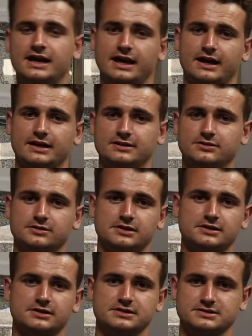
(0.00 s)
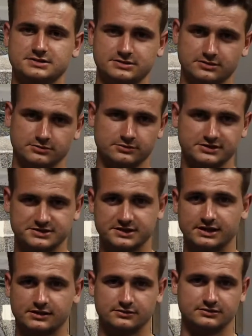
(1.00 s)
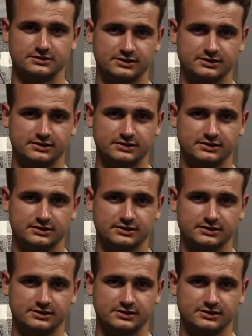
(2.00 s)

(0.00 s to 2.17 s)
and the lug nuts are rusted out.